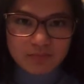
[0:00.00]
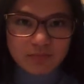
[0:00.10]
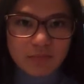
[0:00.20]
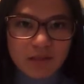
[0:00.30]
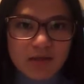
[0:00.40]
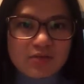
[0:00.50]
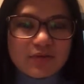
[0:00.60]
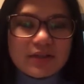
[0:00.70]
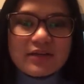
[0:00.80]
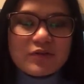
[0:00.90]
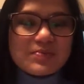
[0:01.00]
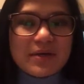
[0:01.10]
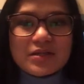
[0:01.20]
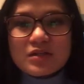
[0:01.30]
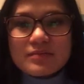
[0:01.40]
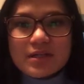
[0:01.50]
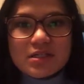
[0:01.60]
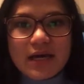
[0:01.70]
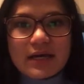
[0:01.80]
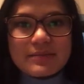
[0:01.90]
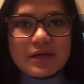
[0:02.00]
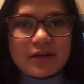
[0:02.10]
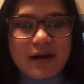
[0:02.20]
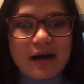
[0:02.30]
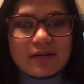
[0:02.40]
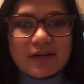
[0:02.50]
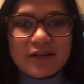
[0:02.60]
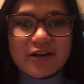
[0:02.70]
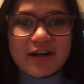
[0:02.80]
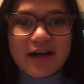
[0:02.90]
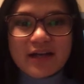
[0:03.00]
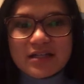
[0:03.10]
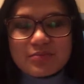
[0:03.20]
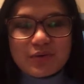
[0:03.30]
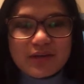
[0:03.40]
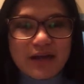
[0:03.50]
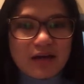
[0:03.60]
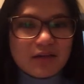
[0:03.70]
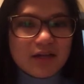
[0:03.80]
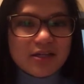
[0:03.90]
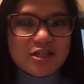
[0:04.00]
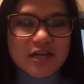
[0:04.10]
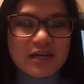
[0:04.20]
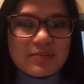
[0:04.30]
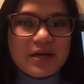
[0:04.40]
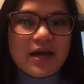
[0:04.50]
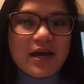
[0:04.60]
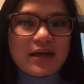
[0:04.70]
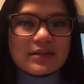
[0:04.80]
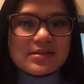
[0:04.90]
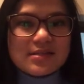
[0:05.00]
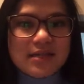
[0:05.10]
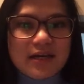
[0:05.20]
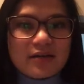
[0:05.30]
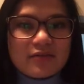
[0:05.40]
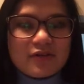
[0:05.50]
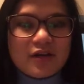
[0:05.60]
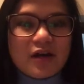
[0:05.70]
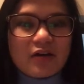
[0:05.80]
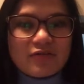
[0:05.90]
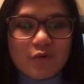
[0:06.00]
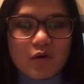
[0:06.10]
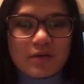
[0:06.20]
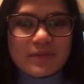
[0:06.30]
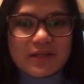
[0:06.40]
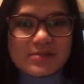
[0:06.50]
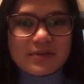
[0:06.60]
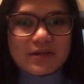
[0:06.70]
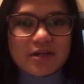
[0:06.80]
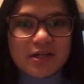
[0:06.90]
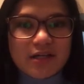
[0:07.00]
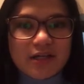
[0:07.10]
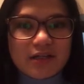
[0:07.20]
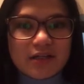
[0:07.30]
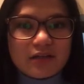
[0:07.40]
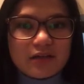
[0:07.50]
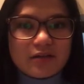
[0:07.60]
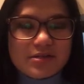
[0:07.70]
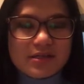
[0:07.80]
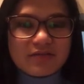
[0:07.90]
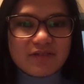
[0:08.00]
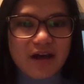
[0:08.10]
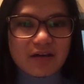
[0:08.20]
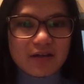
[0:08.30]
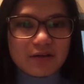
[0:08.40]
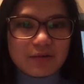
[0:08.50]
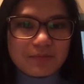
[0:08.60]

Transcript: Because really, if you spend too much time on your outline, you're going to end up with an outlined shape instead of a form that has been created using value.